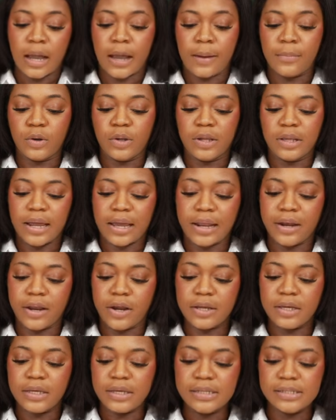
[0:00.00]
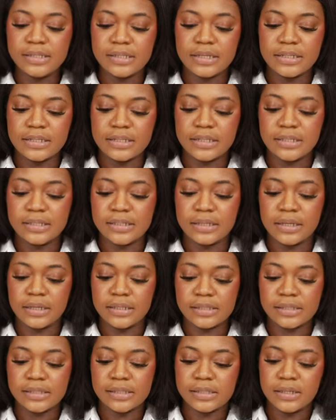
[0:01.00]
Looking at their key
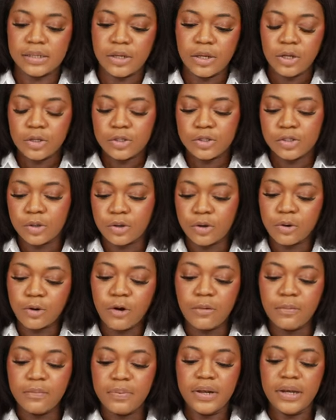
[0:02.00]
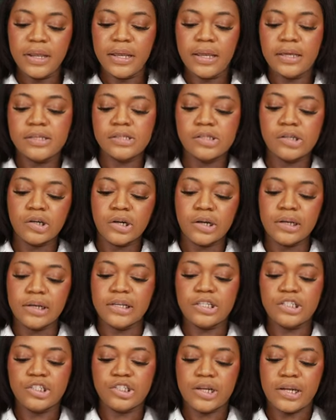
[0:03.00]
statistics, so the company is
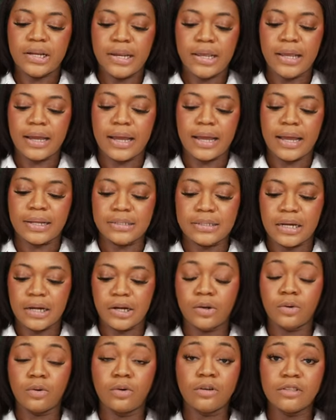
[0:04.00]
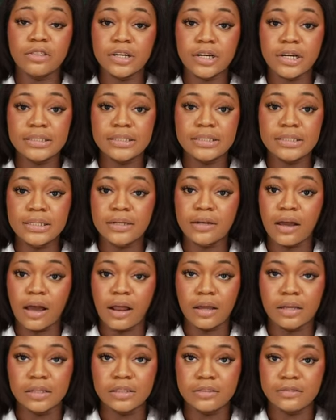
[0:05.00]
currently trading at around
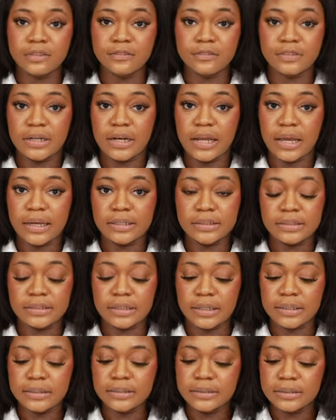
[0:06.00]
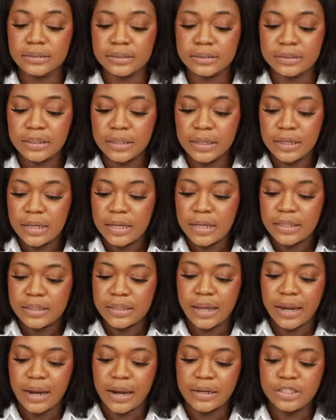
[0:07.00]
$13.59.
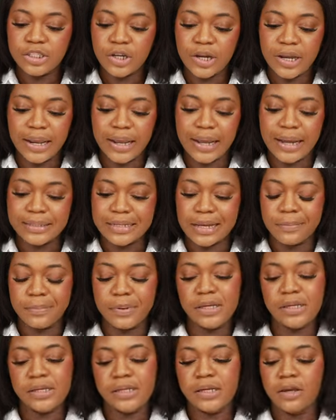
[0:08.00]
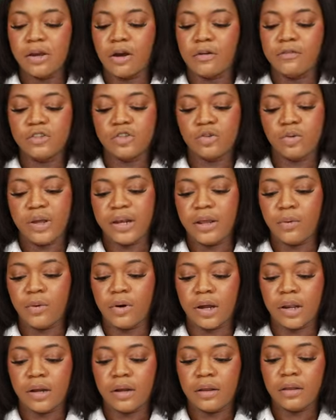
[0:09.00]
They're trading at a PE of
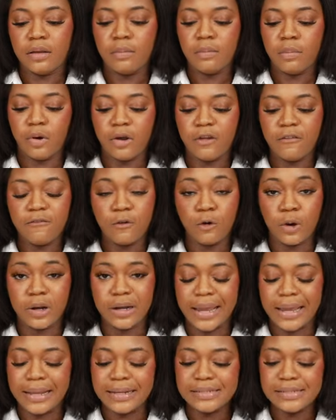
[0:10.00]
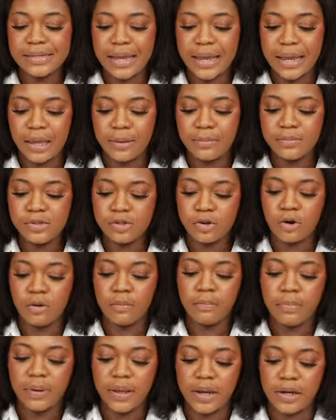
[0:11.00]
21.49 times
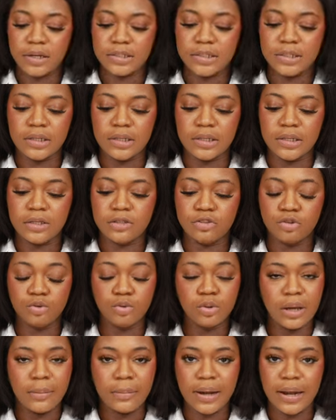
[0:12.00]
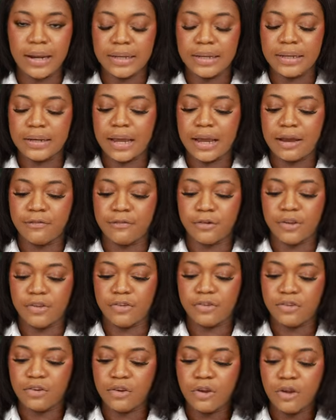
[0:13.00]
compared to the junior market
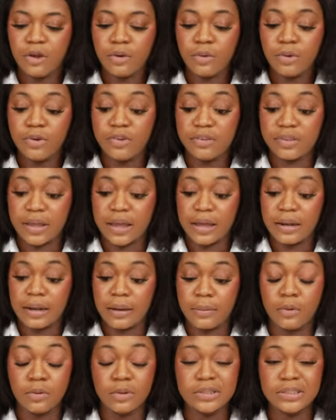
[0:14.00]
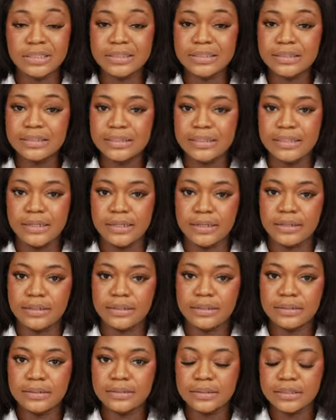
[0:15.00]
average, which is at about
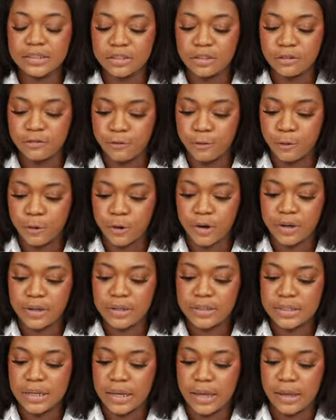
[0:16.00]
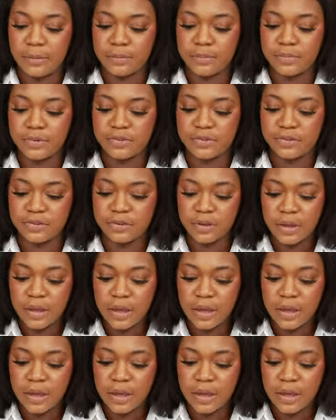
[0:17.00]
16.64 times.